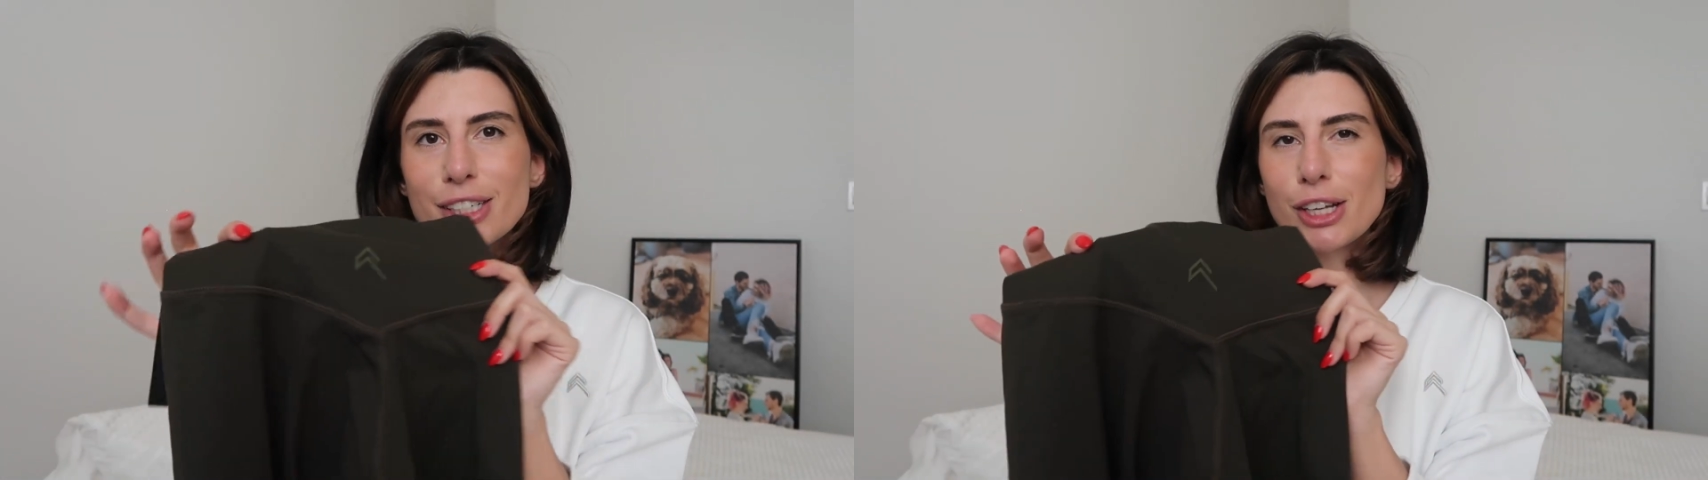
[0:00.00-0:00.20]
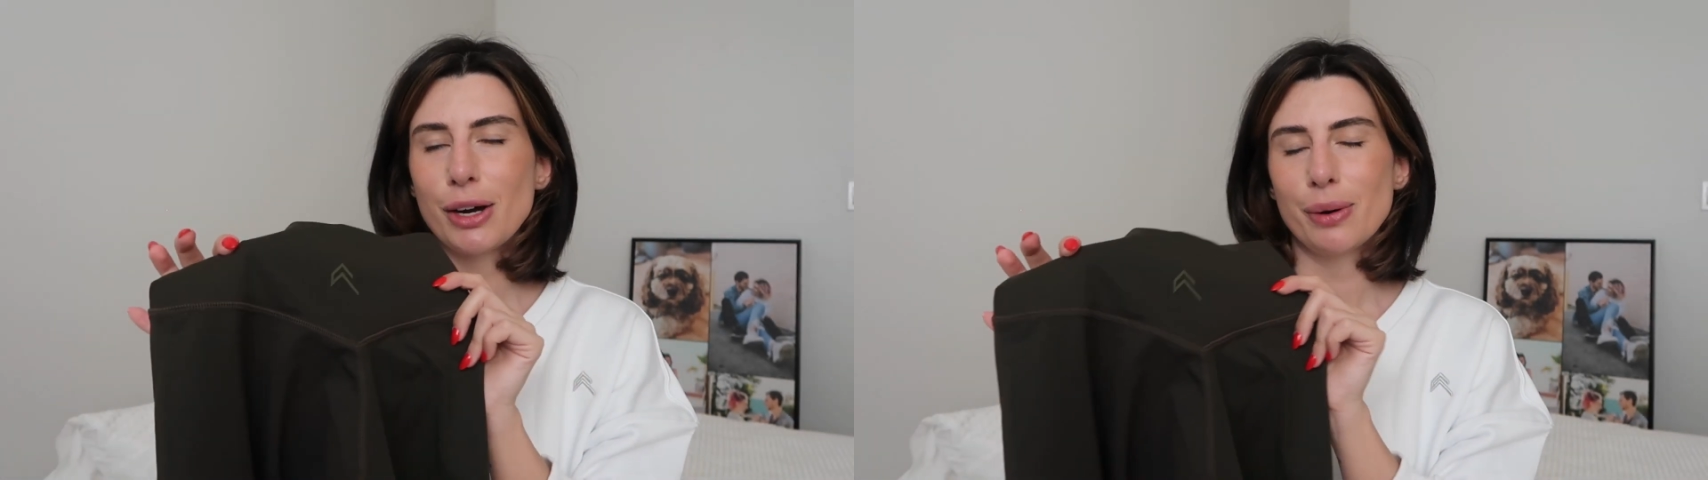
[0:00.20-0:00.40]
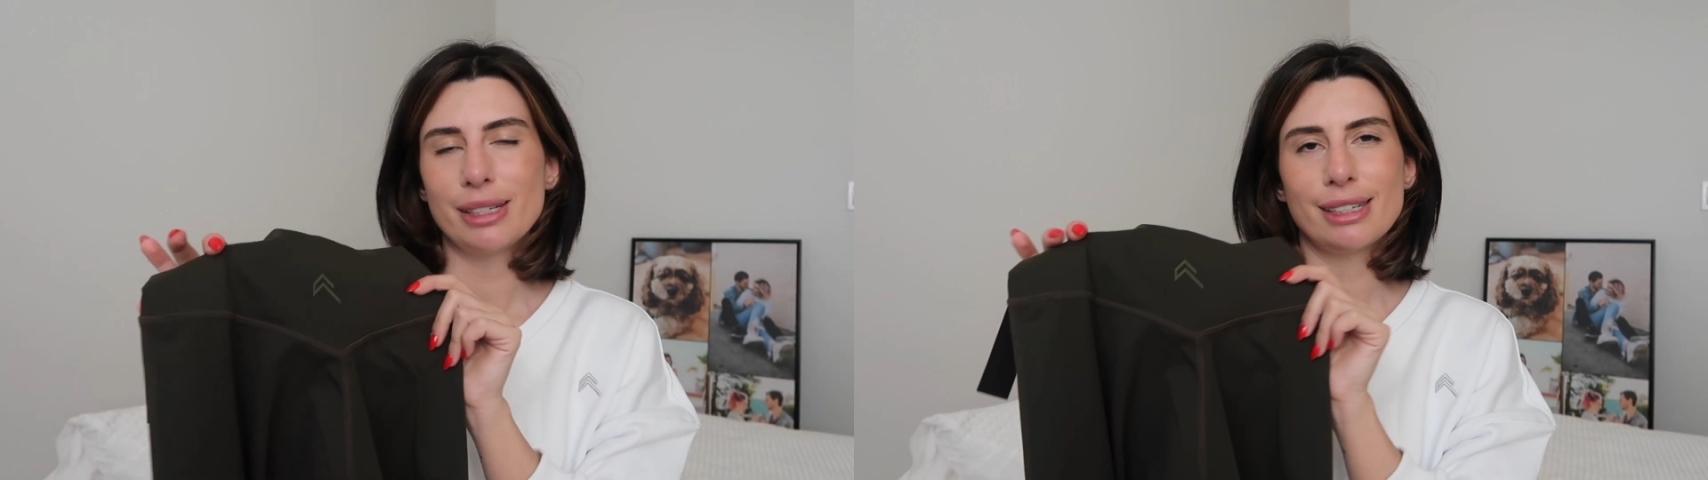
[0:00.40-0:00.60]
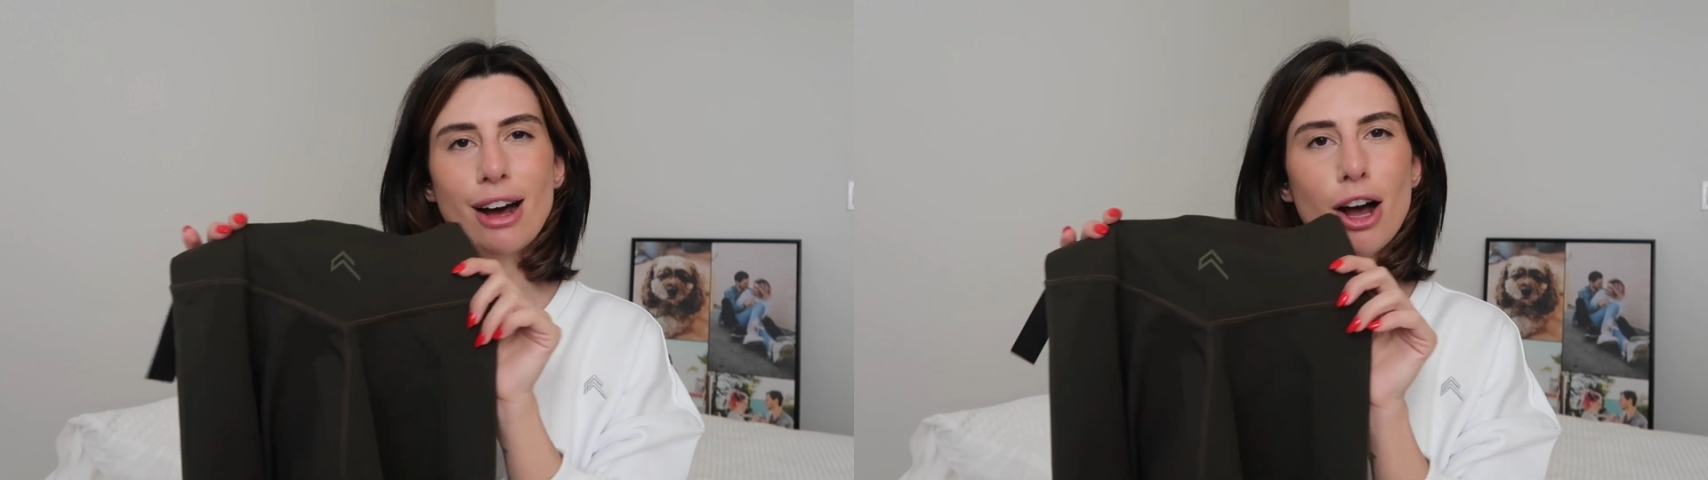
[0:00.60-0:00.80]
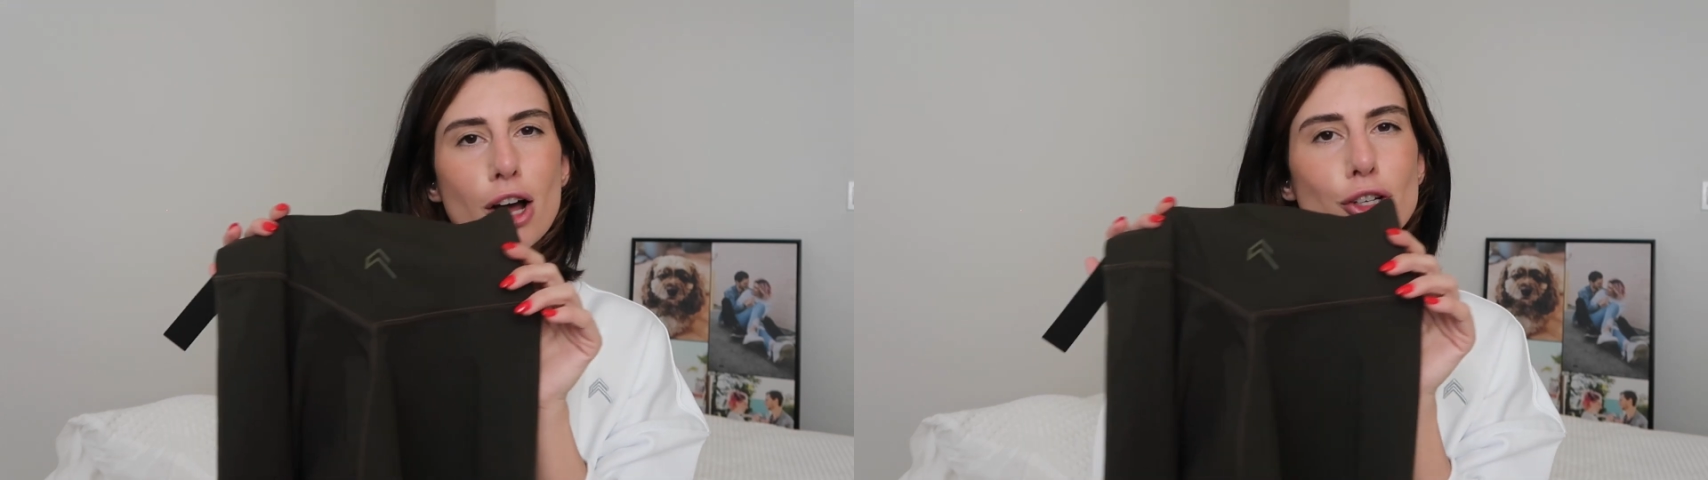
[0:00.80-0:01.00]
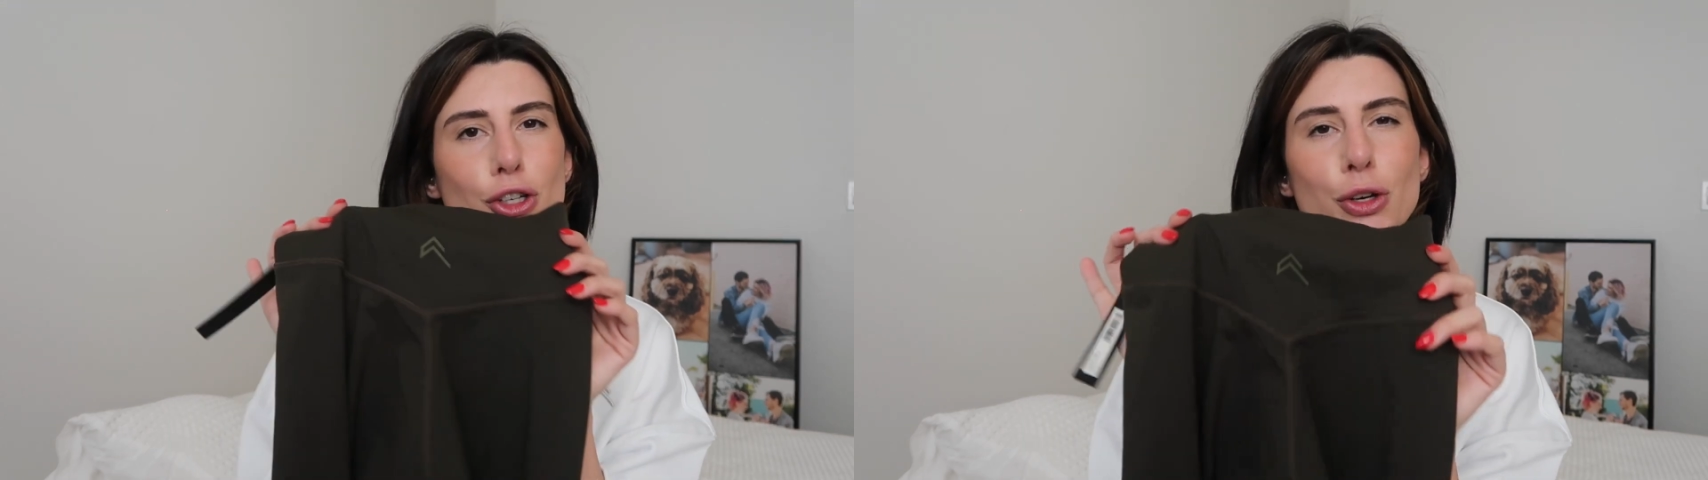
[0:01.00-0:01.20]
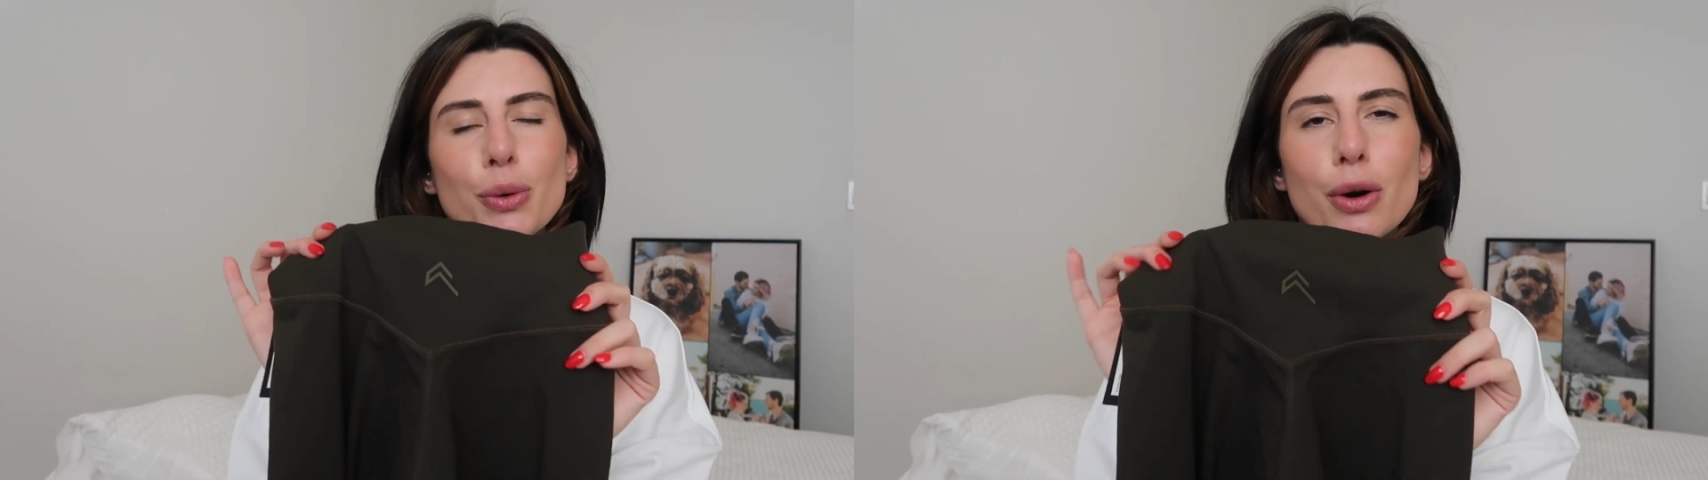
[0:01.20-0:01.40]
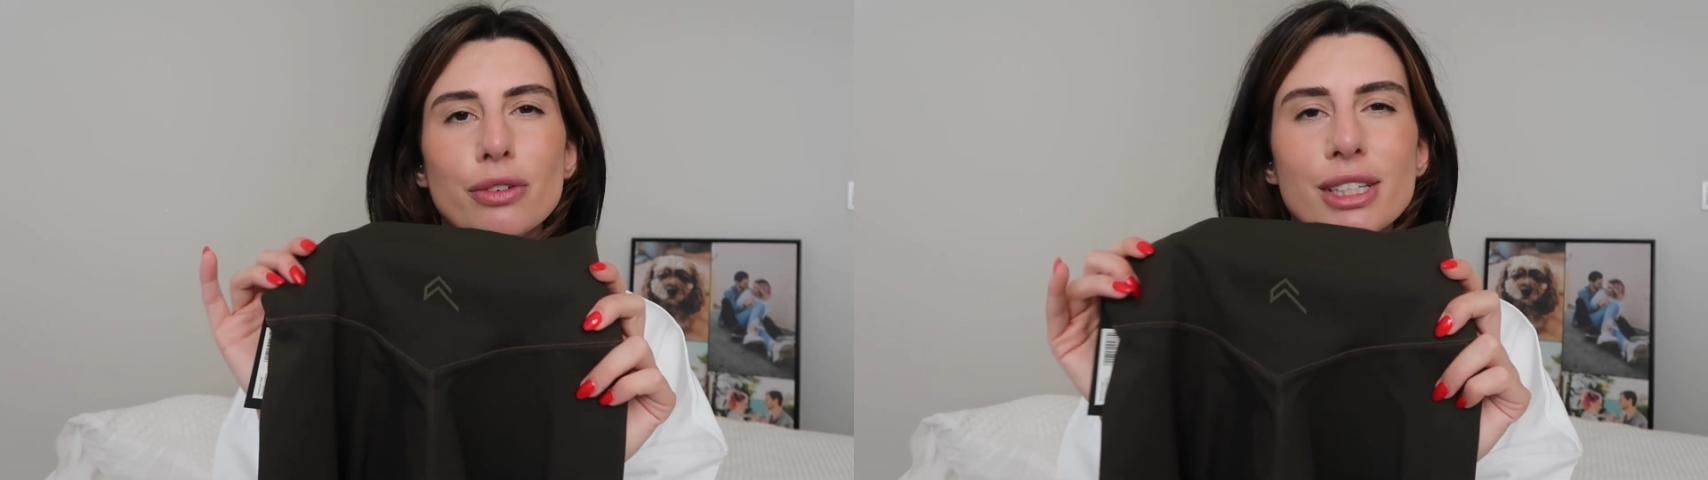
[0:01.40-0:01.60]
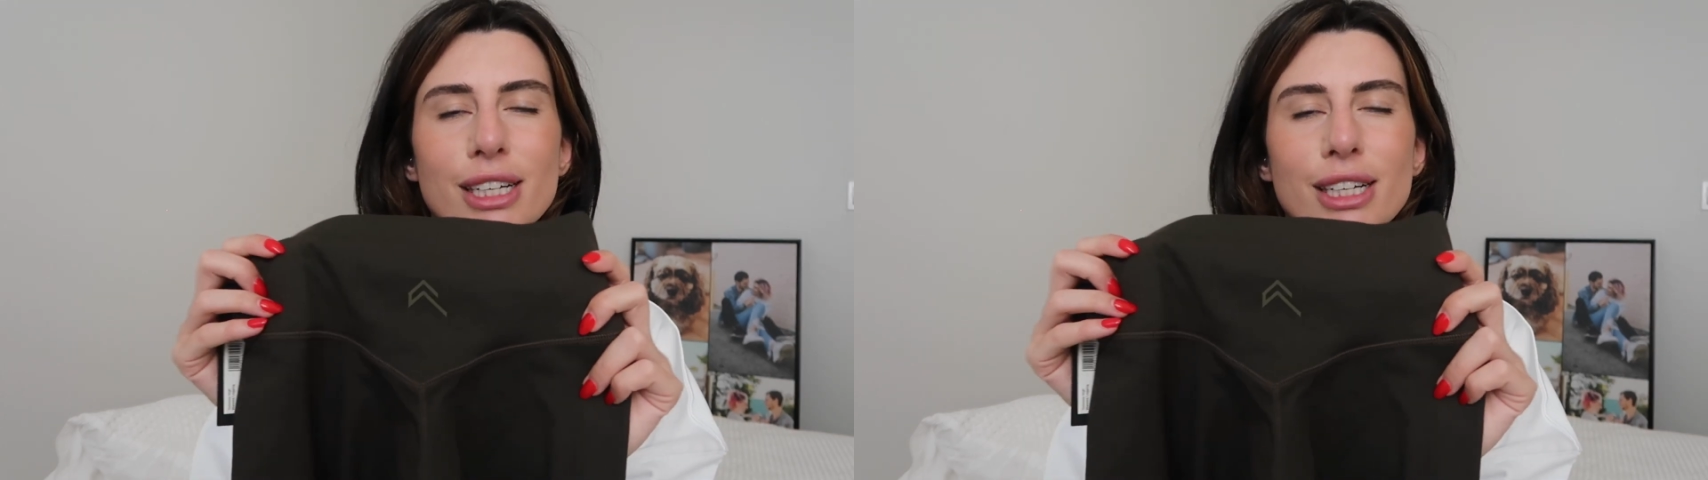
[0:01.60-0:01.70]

So it's not too over the